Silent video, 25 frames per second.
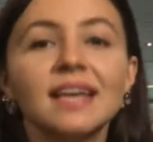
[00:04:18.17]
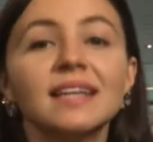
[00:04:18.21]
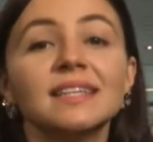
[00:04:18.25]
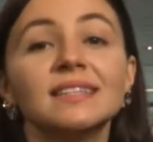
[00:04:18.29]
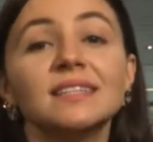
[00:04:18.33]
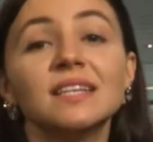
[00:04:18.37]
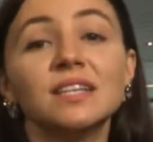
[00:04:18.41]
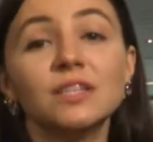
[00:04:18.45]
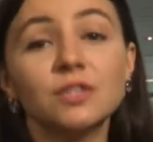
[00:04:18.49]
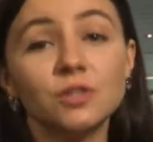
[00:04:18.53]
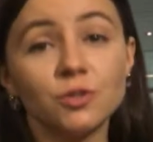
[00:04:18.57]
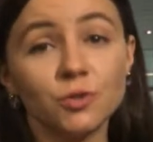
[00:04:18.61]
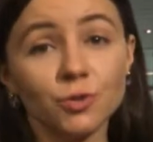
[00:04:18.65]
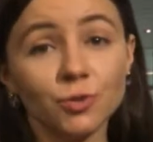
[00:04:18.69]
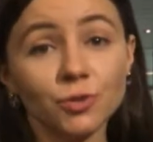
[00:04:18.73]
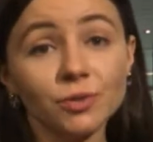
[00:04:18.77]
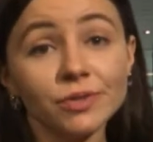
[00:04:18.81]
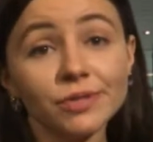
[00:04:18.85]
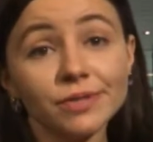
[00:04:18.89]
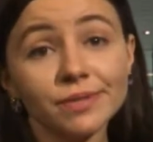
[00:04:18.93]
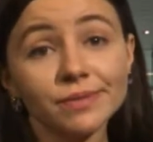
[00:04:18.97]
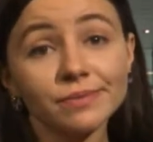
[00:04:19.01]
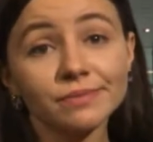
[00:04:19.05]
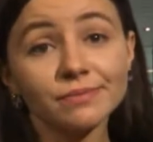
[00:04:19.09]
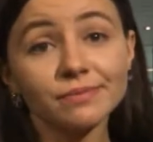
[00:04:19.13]
These
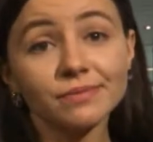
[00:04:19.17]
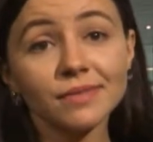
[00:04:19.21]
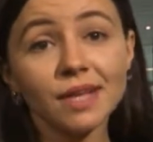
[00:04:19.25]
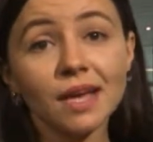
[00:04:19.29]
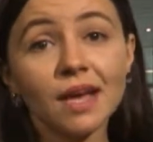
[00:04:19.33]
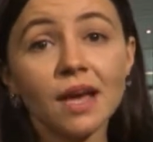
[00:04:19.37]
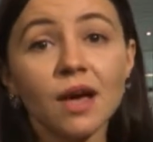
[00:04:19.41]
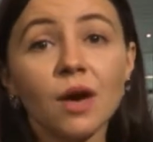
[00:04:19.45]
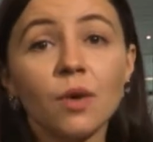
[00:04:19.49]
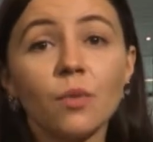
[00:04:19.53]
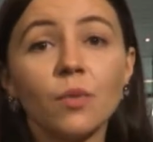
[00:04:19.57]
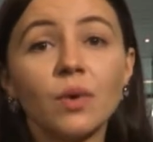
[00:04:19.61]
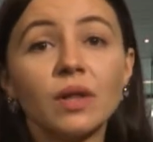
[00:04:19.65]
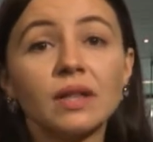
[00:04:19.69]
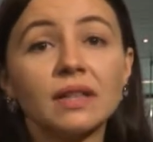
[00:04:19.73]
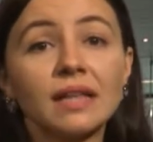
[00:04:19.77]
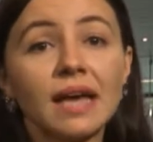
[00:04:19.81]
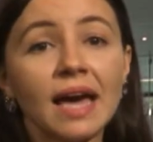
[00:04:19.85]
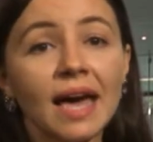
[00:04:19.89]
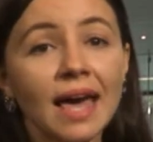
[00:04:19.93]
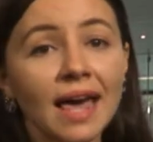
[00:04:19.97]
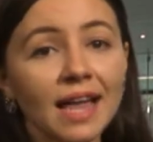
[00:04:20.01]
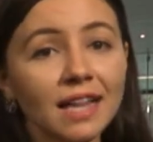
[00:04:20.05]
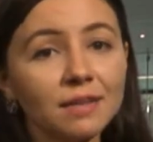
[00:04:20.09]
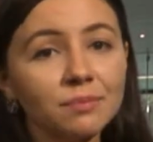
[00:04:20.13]
tools will
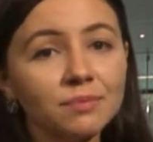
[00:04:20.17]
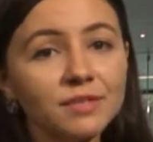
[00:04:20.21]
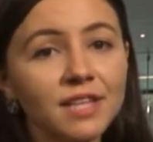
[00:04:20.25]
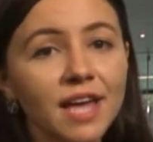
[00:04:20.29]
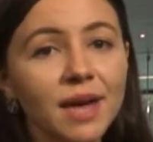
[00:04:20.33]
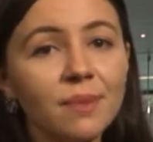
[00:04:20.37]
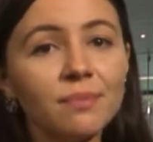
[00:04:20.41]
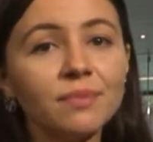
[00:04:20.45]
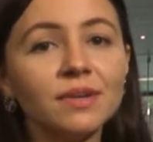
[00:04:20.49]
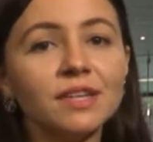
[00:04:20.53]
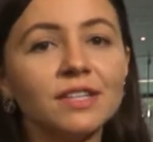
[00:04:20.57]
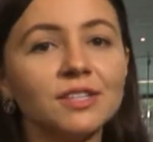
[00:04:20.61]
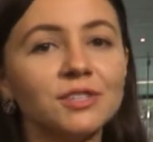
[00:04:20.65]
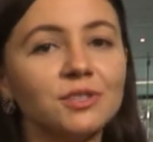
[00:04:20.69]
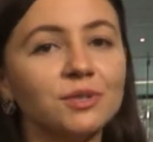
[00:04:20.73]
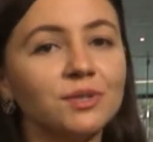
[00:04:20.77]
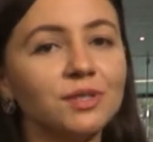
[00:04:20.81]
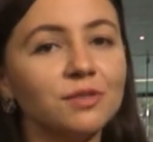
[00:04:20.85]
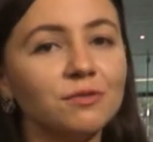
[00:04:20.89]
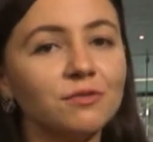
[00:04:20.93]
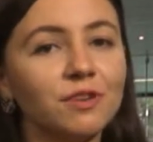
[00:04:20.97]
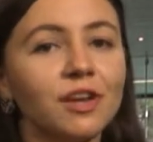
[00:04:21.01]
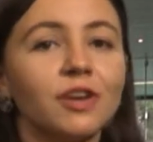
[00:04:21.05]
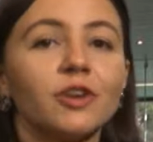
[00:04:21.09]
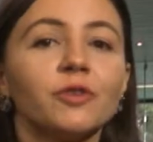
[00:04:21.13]
help them to
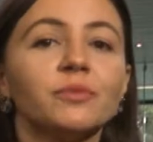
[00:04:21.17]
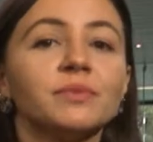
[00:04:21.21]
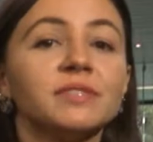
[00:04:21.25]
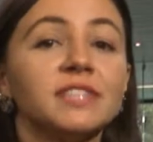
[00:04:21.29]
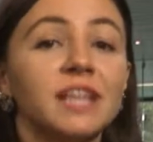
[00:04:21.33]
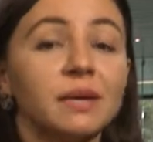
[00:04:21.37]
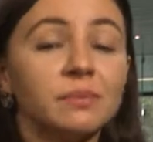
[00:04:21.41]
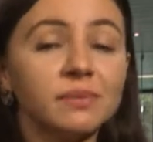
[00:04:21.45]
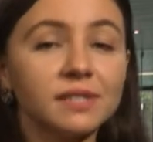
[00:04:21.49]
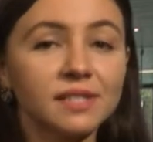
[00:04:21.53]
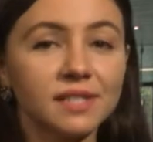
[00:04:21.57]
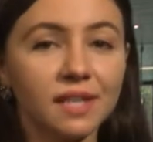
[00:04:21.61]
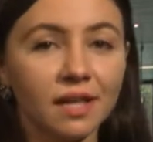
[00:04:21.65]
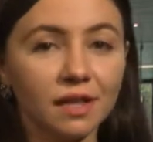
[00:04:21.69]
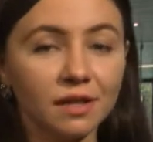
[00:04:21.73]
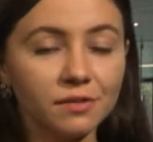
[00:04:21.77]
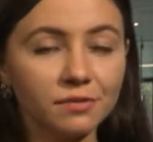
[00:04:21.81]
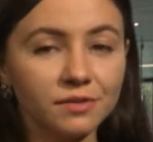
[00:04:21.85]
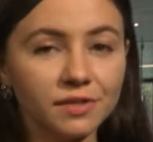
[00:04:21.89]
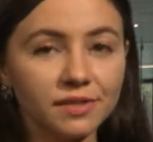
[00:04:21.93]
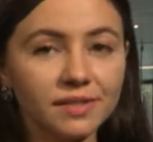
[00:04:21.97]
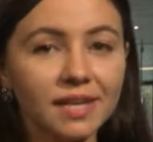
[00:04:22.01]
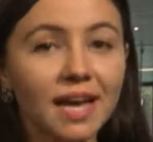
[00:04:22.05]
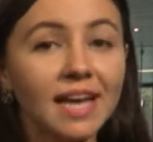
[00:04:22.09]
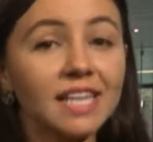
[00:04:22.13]
develop
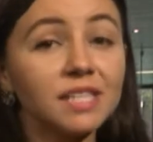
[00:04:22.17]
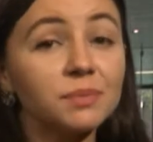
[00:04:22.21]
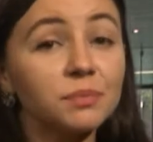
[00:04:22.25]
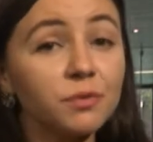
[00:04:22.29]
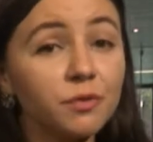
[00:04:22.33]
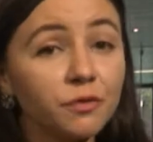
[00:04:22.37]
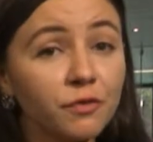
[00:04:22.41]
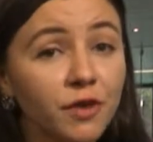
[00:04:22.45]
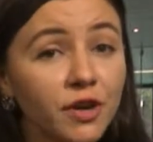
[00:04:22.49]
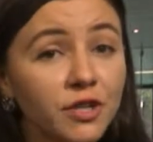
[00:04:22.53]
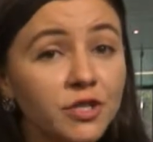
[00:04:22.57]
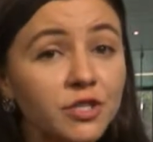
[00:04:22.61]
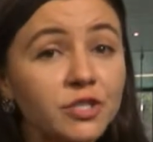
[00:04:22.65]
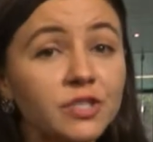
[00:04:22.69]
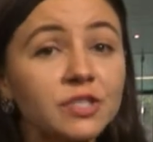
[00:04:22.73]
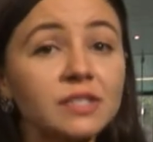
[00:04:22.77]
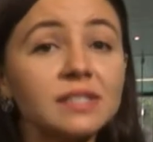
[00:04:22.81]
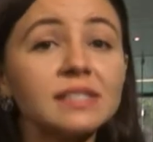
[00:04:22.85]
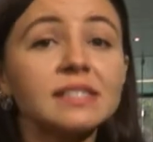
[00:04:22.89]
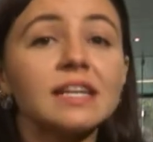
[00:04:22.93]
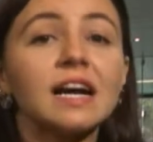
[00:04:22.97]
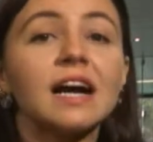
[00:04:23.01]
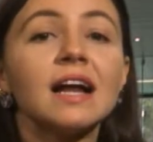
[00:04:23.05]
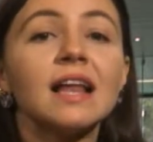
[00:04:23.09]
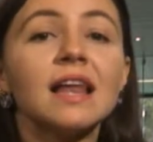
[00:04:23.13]
themselves as
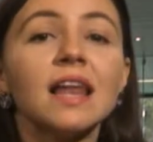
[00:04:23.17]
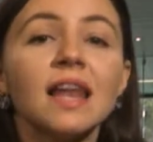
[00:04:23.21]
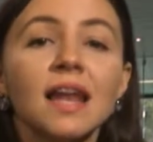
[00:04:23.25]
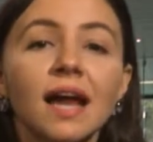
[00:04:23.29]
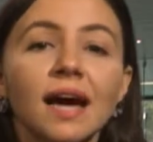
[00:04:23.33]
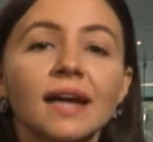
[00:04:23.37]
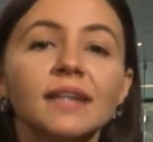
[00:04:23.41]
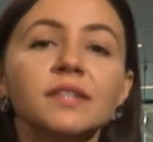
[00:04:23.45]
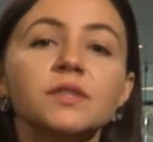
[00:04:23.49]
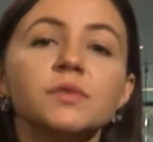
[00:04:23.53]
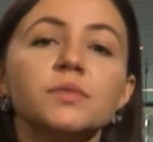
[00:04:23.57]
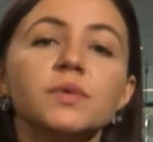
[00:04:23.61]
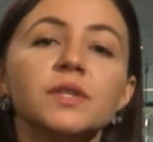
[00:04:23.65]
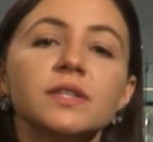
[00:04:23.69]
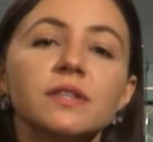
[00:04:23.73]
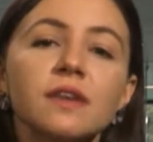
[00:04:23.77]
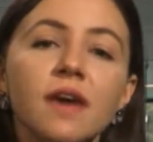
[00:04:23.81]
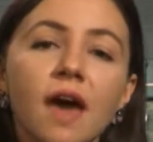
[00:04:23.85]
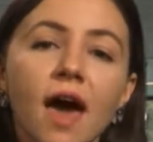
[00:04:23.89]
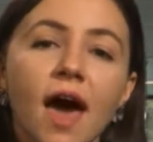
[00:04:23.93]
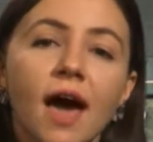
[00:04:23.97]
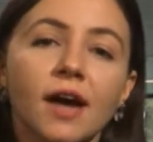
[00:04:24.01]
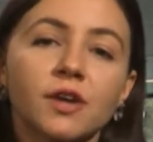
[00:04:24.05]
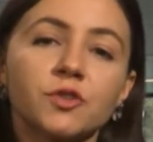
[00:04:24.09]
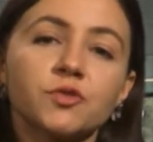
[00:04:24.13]
professionals aligned with the
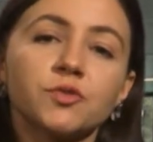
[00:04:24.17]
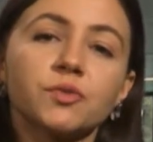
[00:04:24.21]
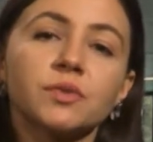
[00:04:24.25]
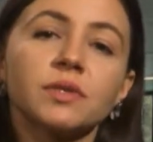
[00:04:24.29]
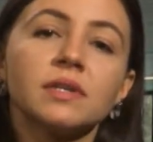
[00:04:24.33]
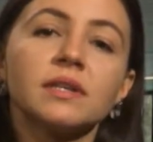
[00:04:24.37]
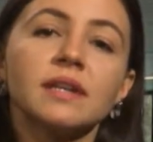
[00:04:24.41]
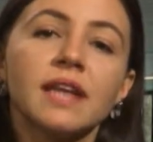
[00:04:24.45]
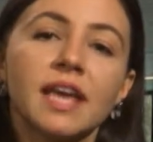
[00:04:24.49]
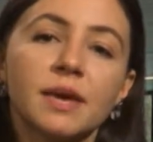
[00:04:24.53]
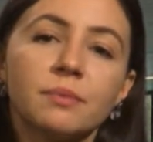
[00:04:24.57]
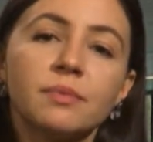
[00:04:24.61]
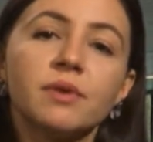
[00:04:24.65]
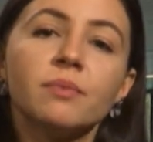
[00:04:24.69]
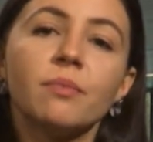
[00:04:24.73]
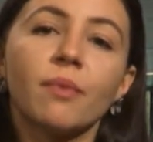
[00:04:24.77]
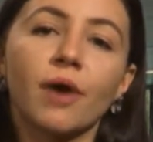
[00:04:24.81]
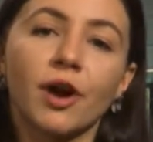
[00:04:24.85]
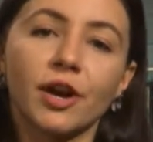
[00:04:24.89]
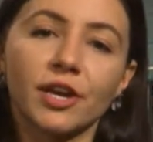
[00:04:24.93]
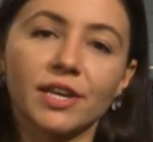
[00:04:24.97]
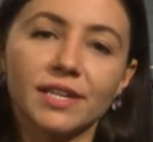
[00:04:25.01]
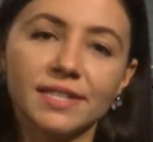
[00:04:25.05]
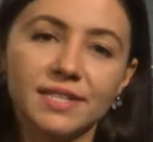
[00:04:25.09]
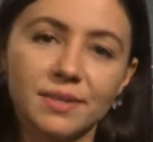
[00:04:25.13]
actual labor
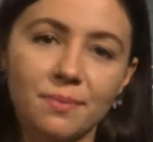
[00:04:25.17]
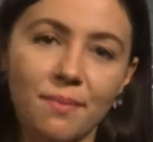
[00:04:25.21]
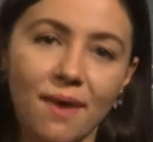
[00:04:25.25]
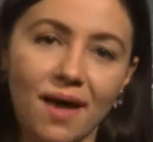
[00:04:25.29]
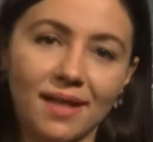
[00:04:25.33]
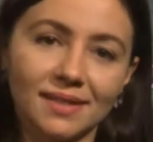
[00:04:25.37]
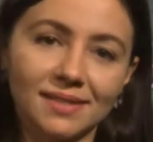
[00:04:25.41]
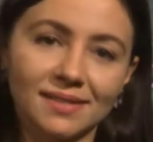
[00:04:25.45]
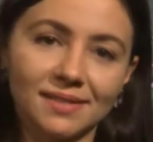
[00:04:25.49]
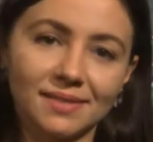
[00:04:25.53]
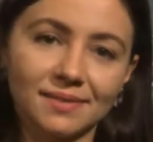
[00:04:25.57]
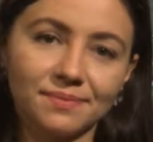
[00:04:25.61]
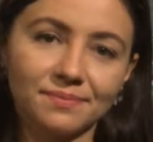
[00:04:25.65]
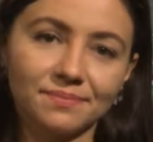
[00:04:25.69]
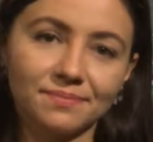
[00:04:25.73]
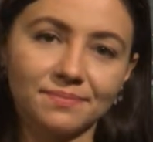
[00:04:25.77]
market demands.